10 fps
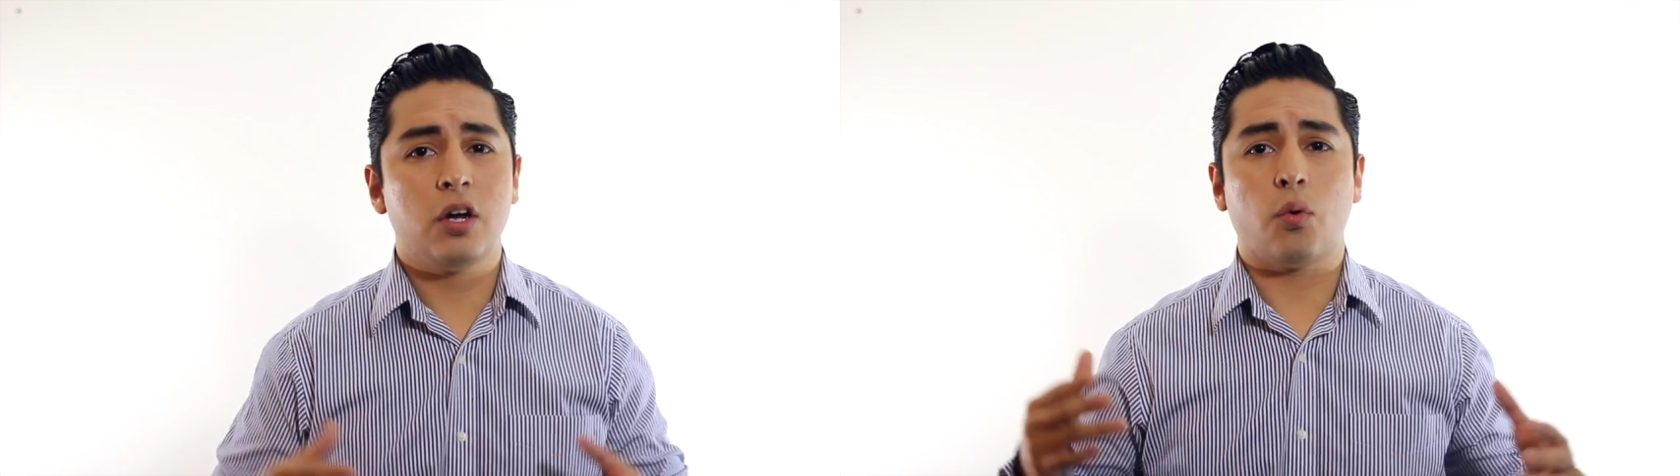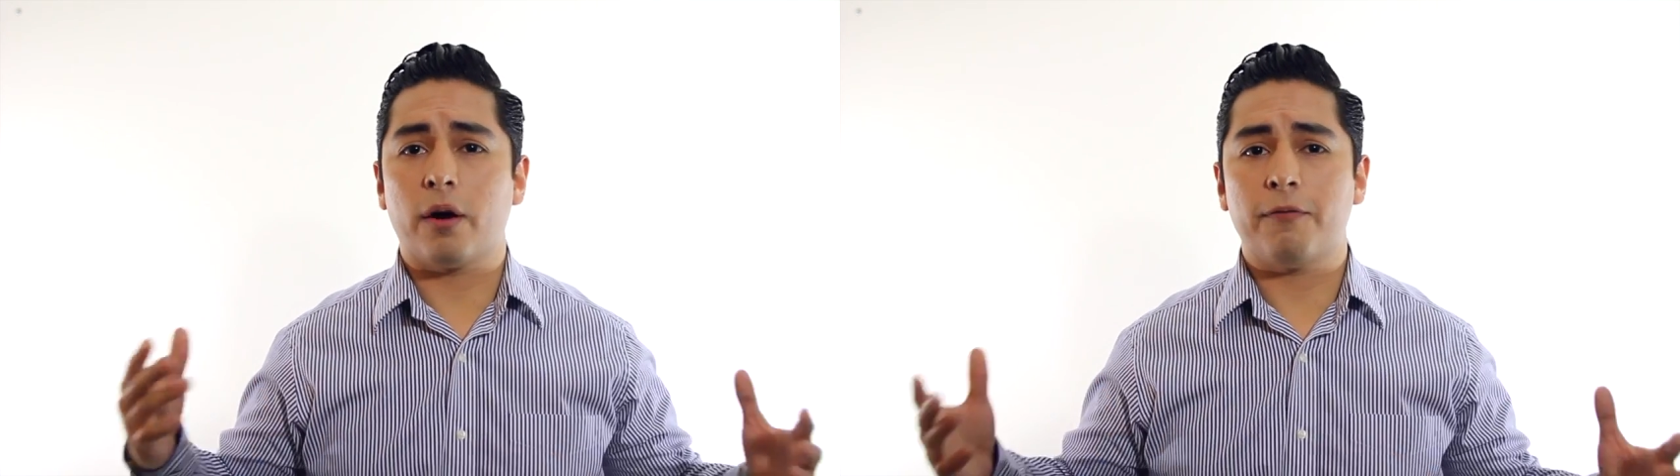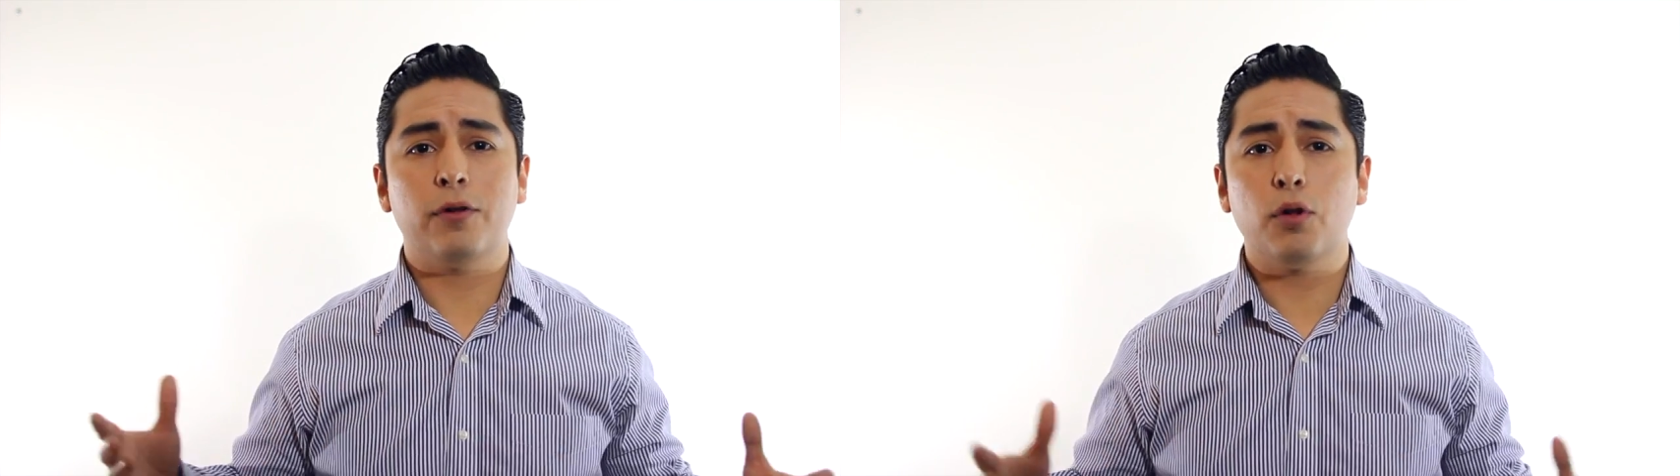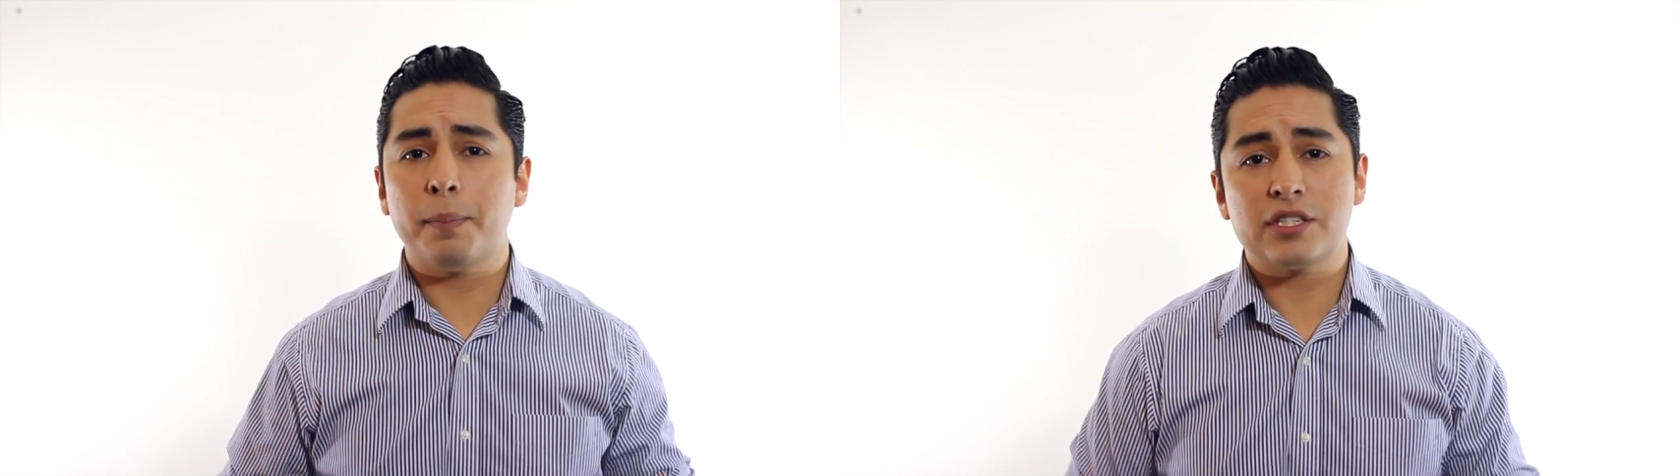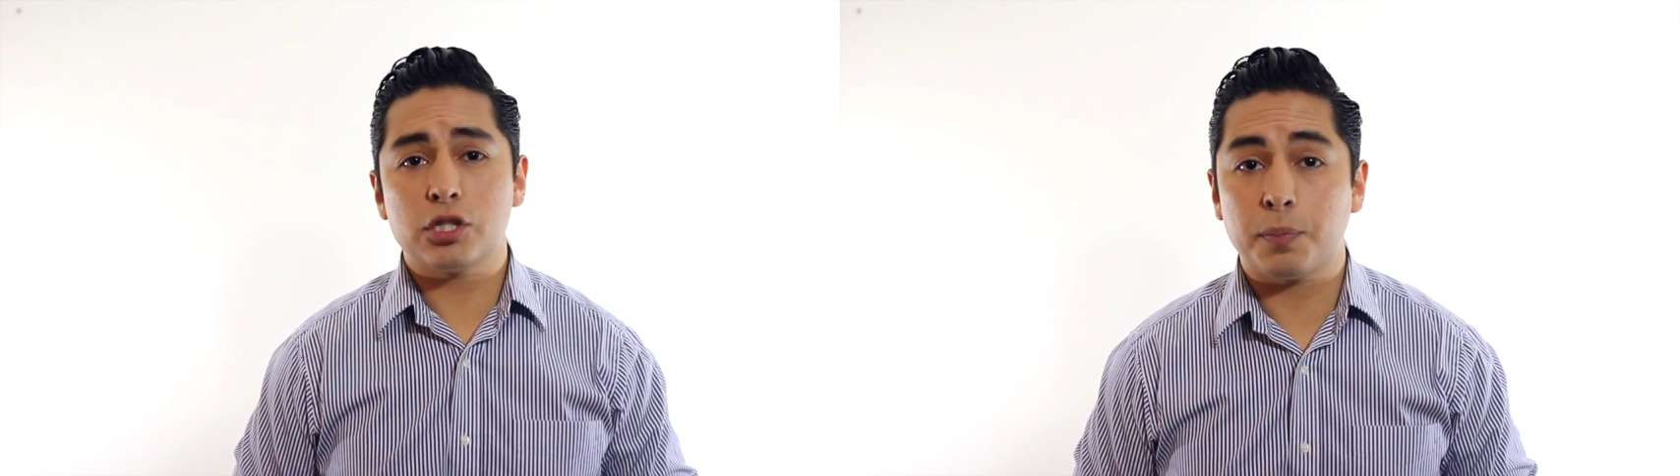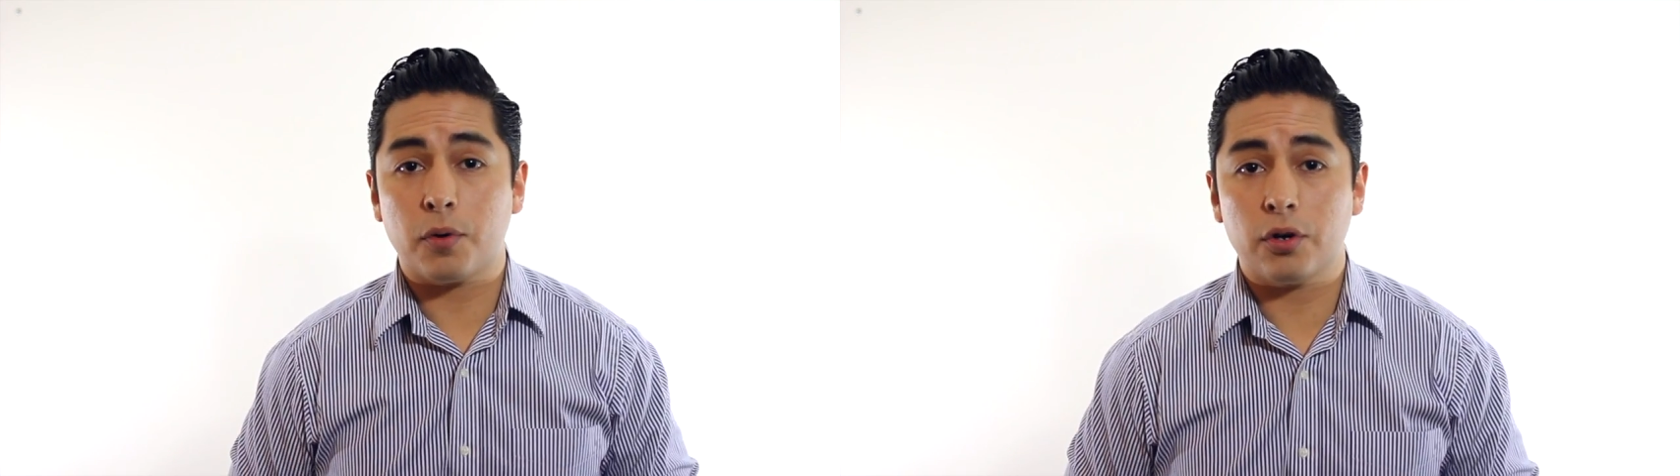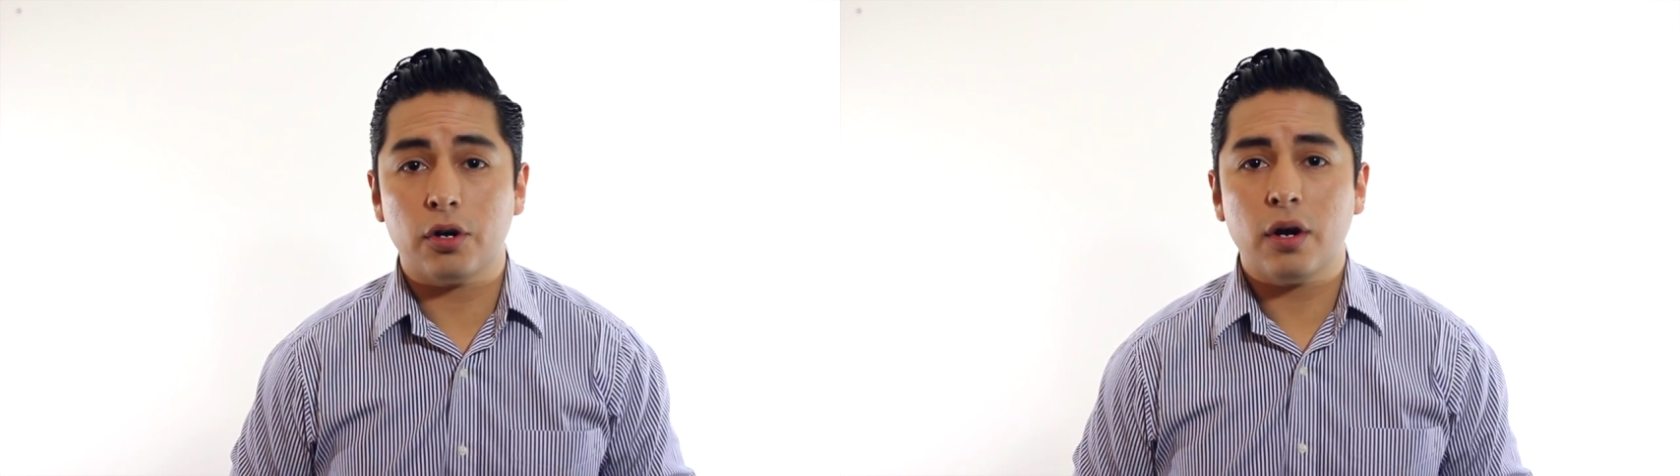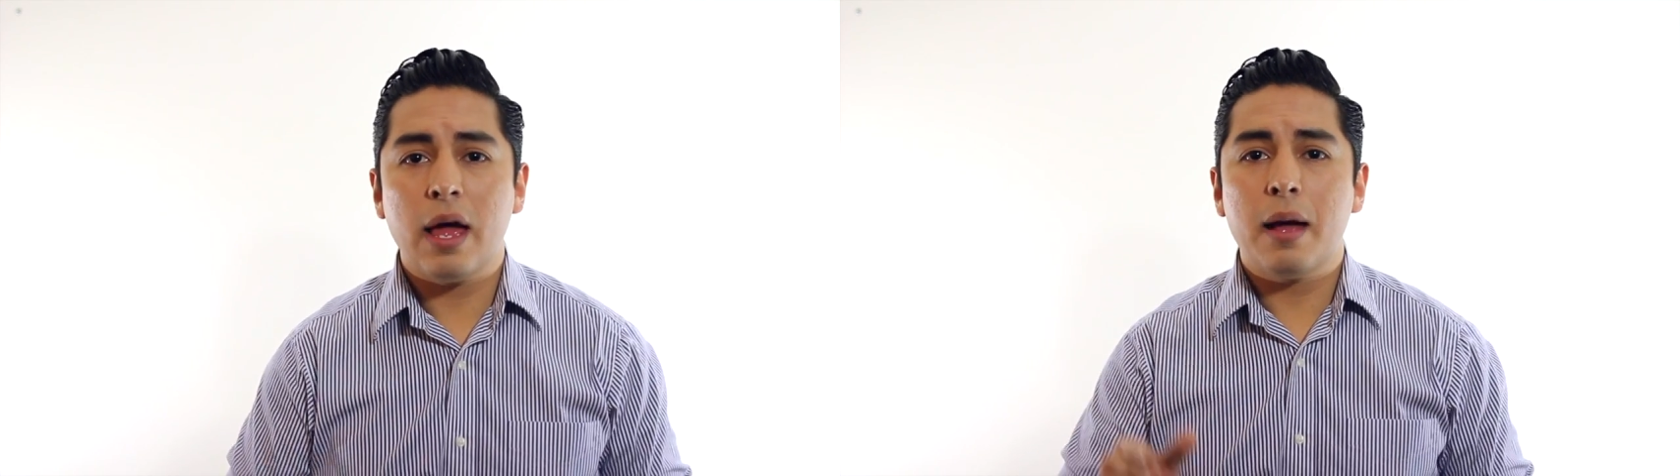or a fellow business partner,